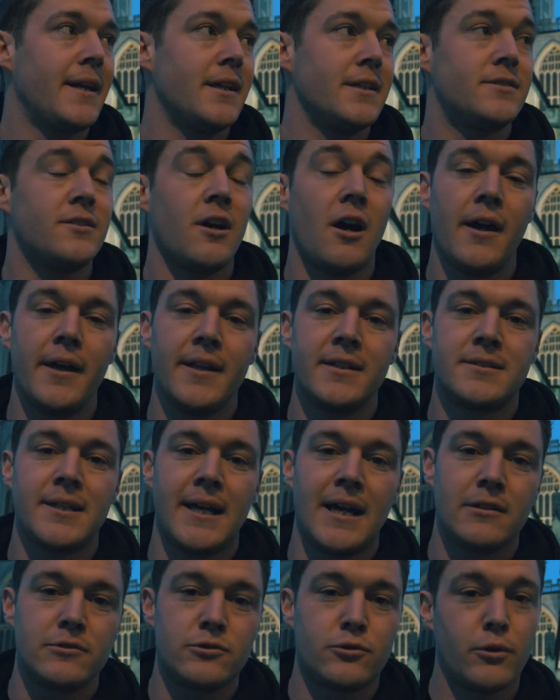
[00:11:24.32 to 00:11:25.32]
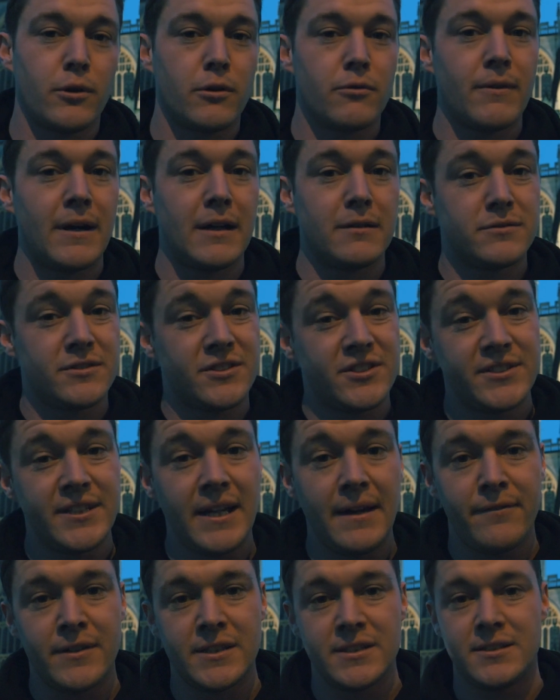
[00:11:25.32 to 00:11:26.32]
and I diet down to around
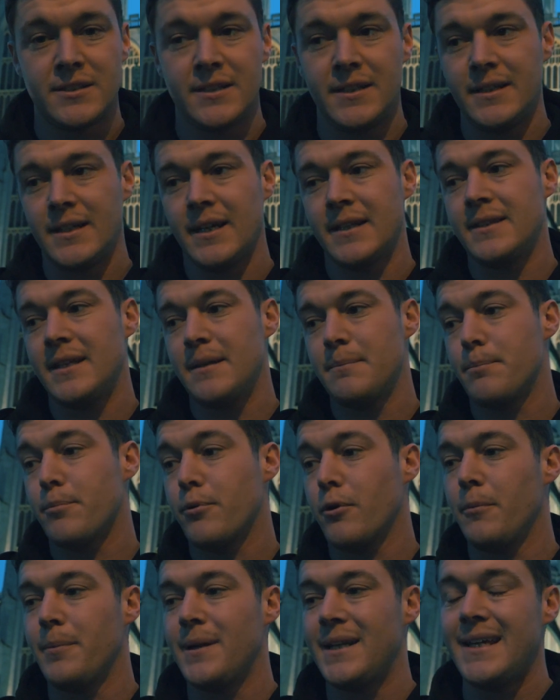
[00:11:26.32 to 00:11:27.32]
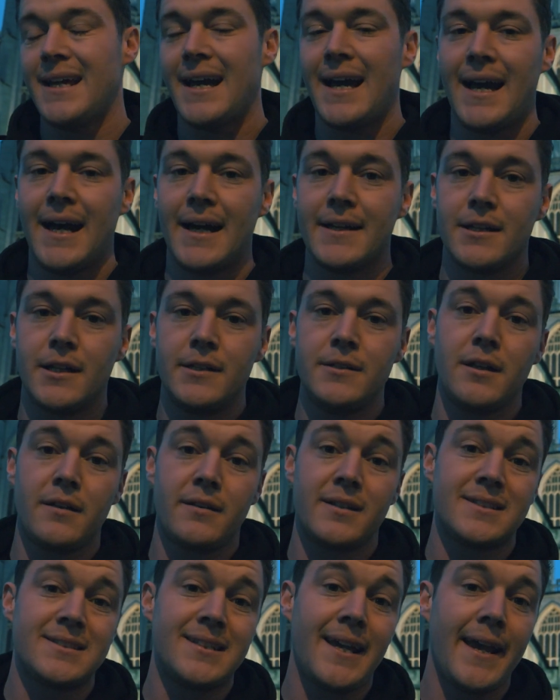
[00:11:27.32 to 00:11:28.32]
70, and then probably add
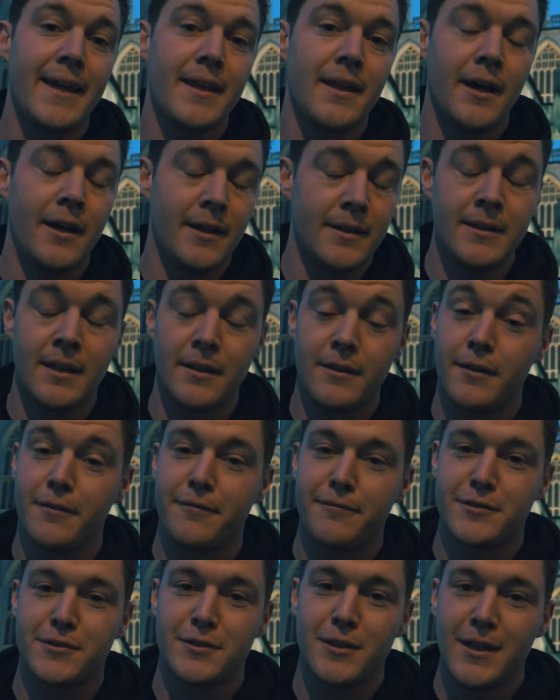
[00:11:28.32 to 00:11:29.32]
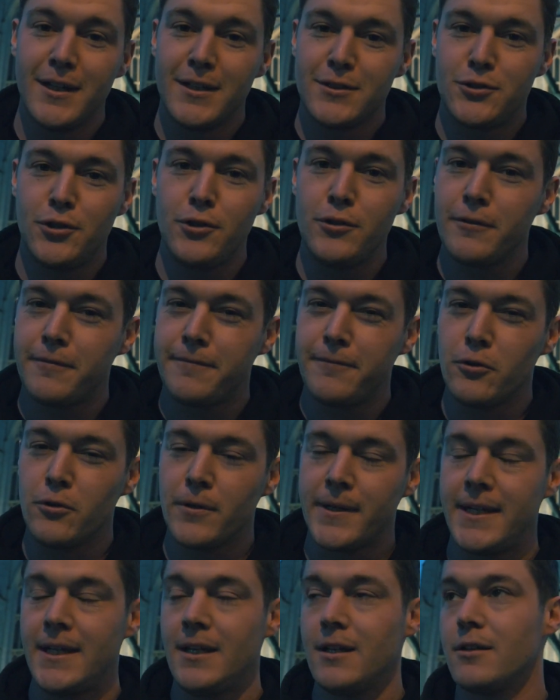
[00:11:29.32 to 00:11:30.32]
another 2 to
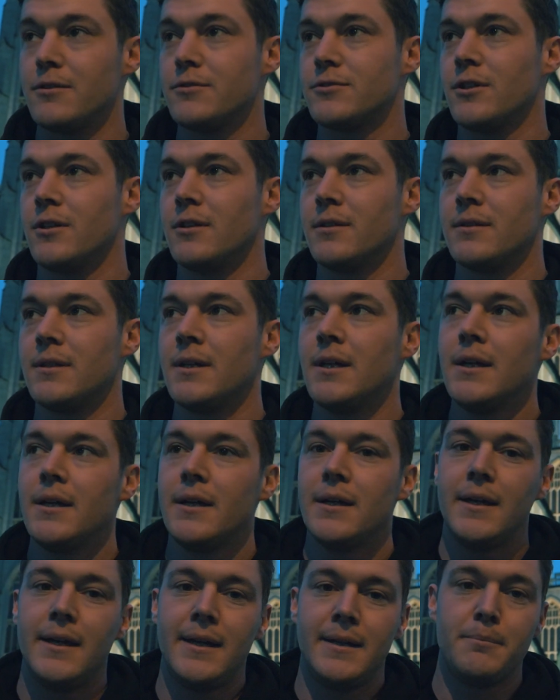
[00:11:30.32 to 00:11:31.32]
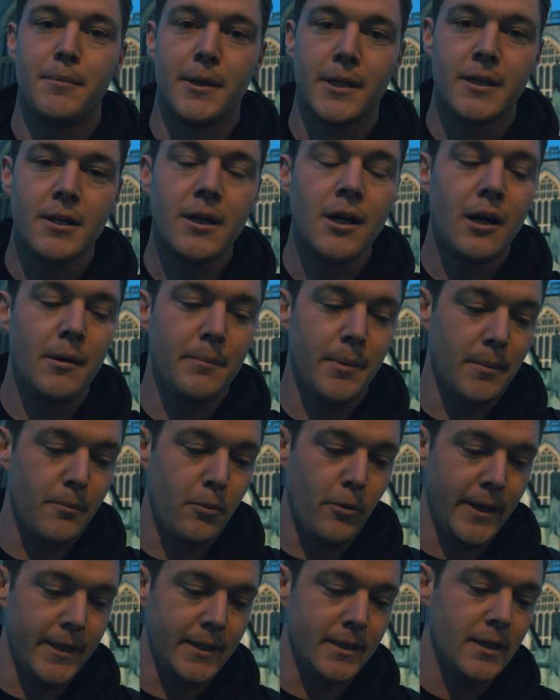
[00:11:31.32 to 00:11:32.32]
4 kilos on in my carb
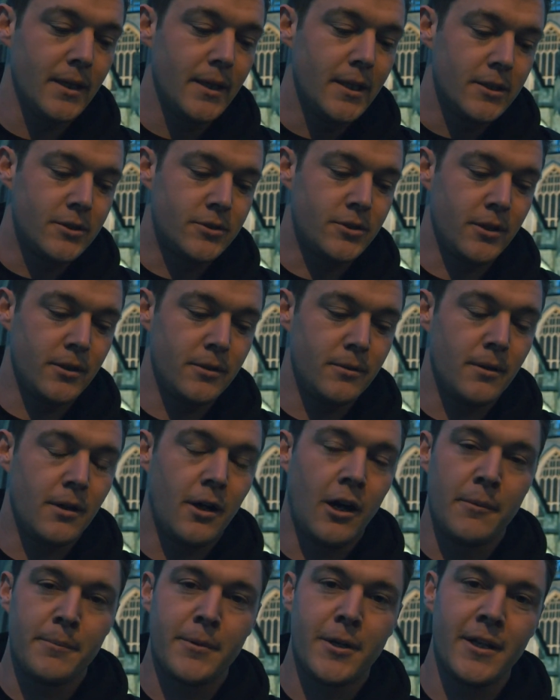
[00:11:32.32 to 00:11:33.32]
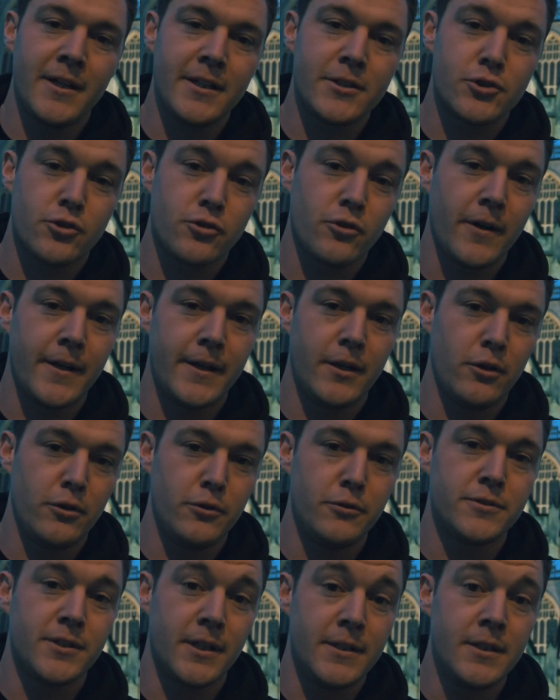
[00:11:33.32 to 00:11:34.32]
up weight. So I'm gonna try and
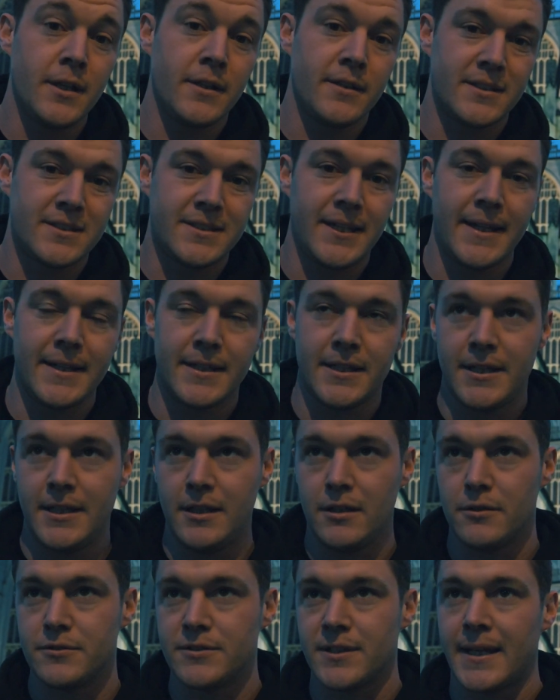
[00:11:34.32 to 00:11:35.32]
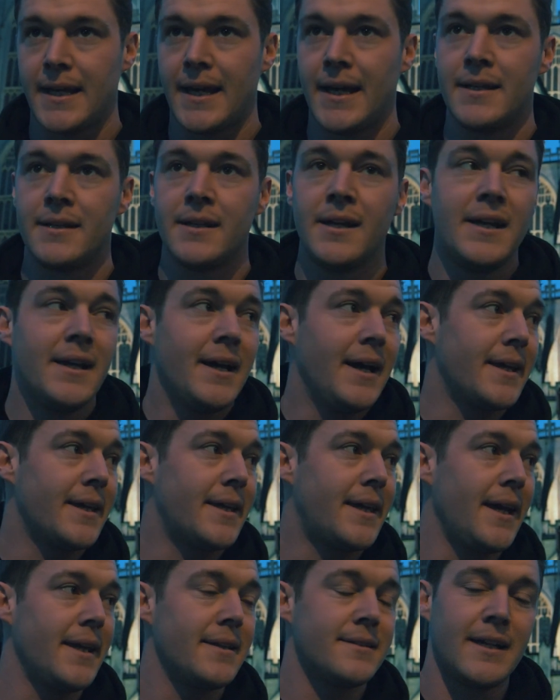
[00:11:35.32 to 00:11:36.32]
lose another 10 kilos again
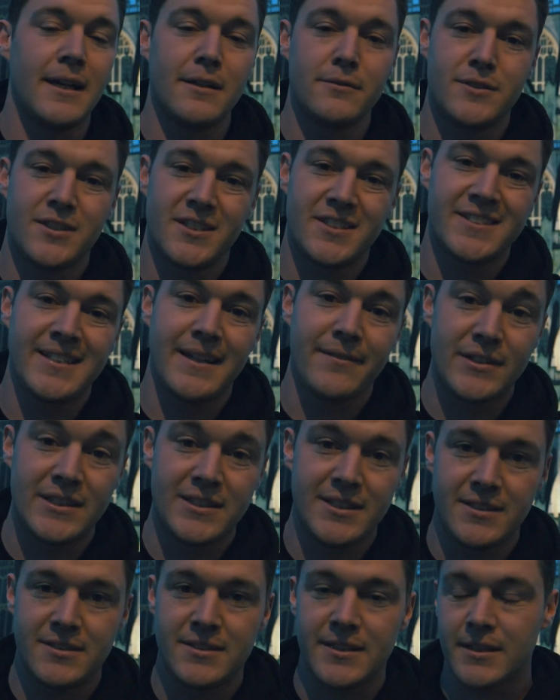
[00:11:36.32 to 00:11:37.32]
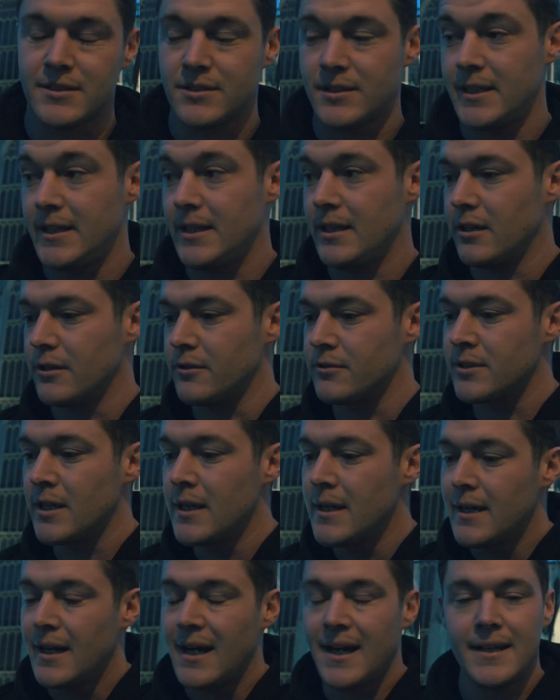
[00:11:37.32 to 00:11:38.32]
and get down to 76 kilos.
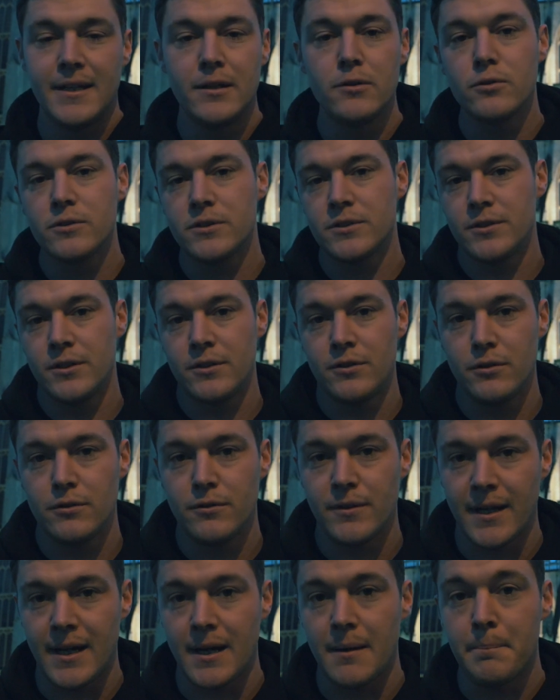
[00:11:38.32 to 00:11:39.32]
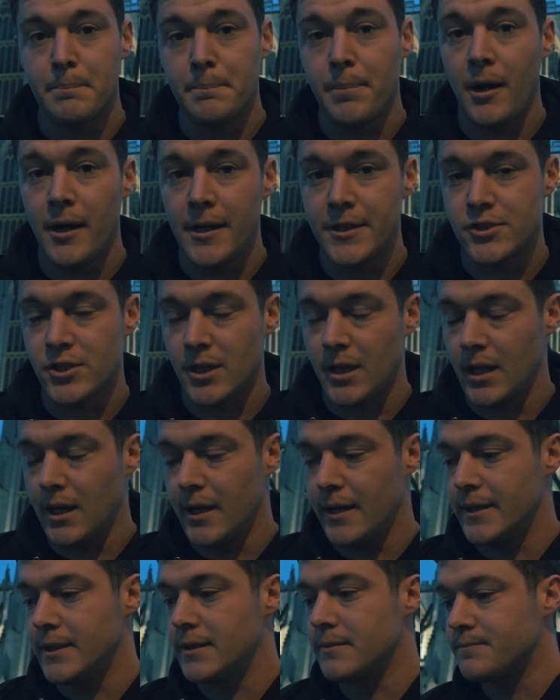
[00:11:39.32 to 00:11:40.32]
And in order to do that by
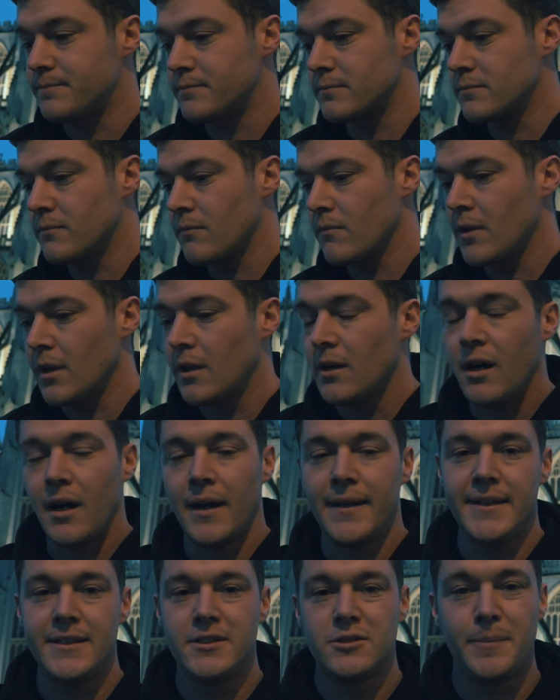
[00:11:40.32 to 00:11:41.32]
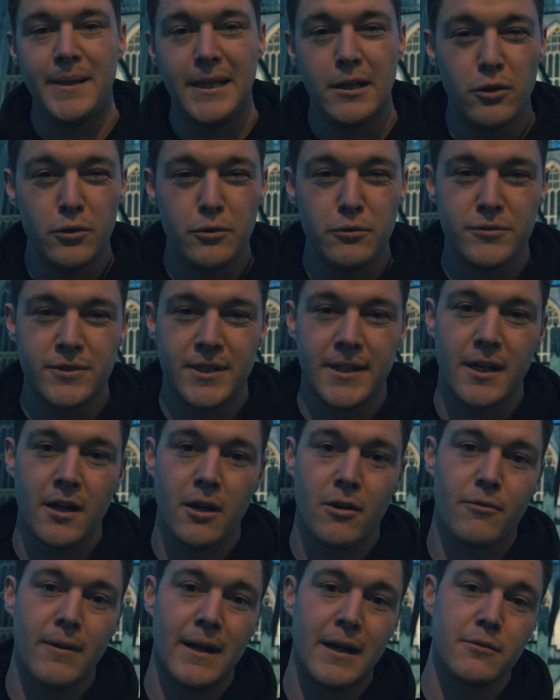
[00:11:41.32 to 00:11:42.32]
July, I need to be
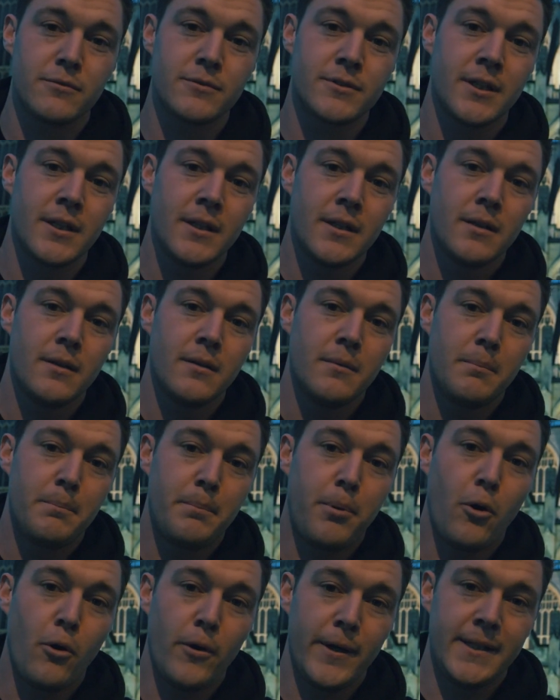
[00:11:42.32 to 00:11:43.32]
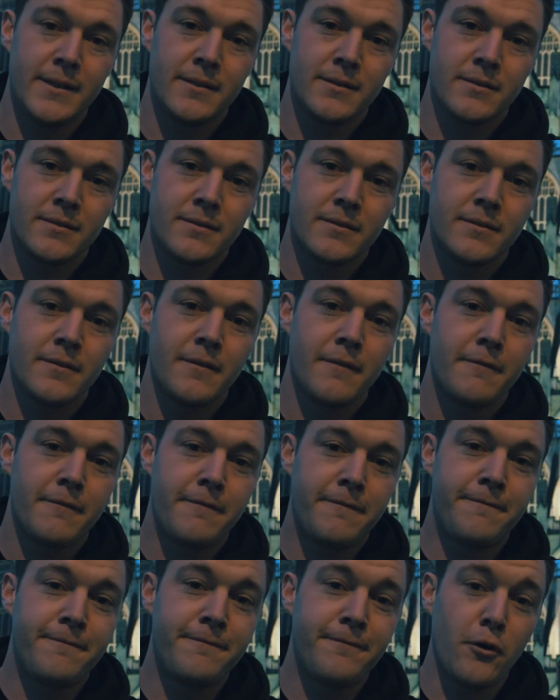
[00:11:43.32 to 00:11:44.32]
losing around
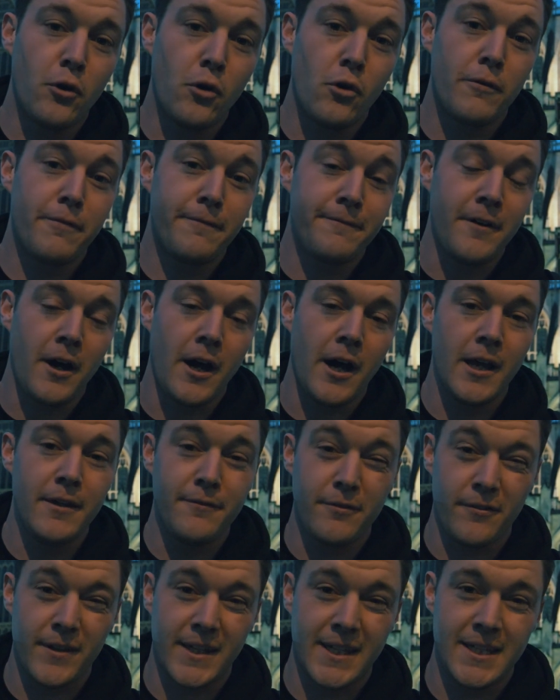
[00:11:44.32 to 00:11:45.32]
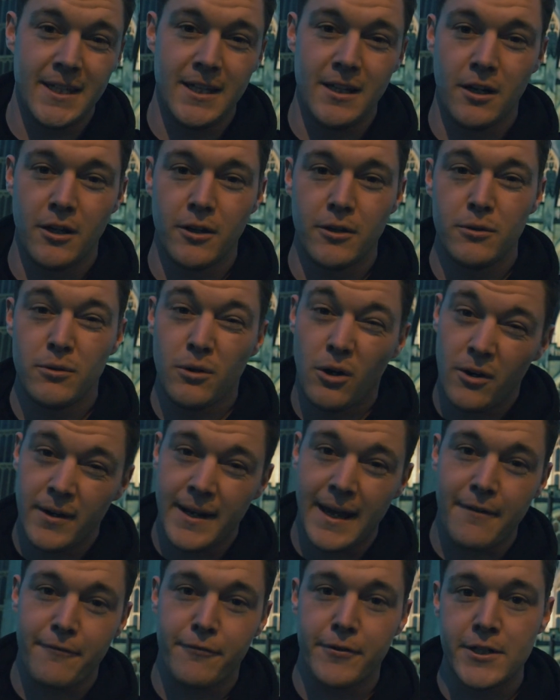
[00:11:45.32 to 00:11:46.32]
0.45 of a kilo
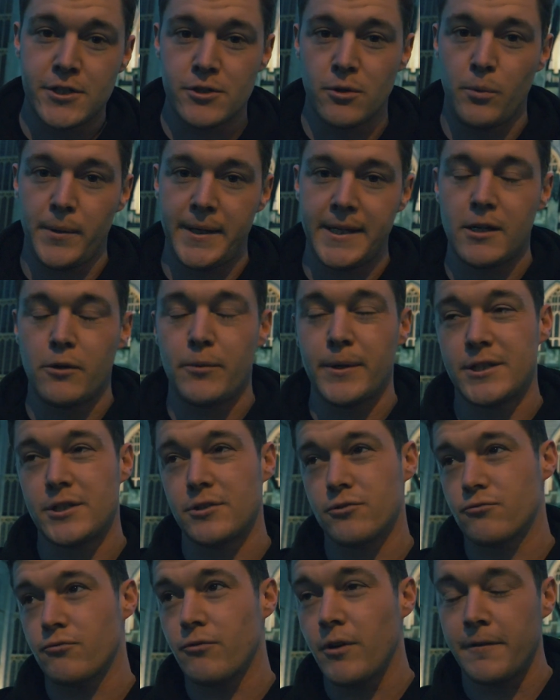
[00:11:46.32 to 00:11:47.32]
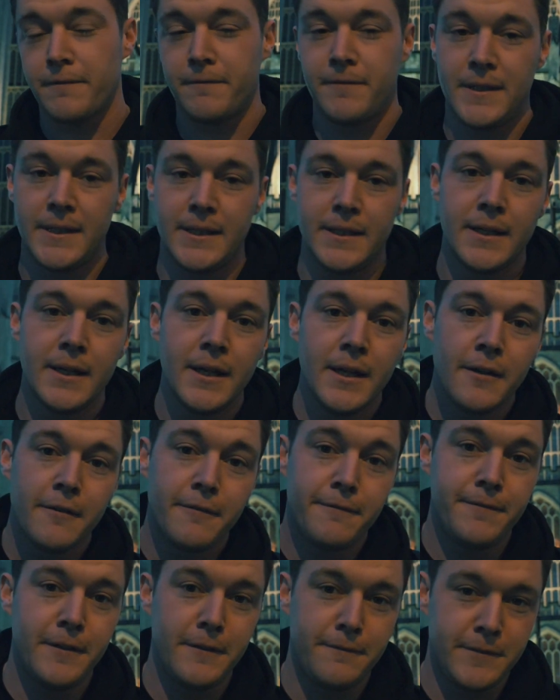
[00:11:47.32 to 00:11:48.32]
on average a week, which is roughly
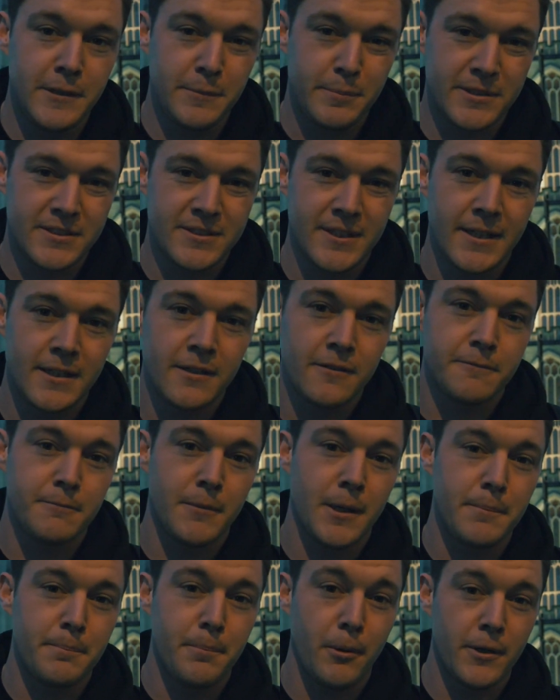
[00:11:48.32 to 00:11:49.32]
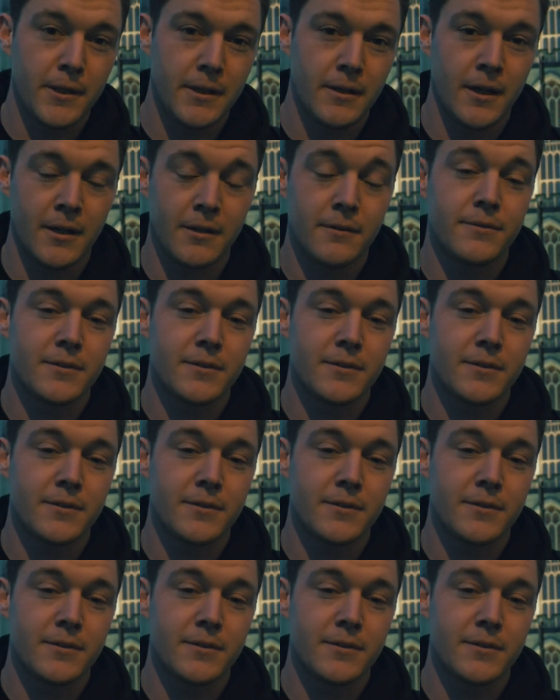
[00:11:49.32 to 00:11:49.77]
50% of my body,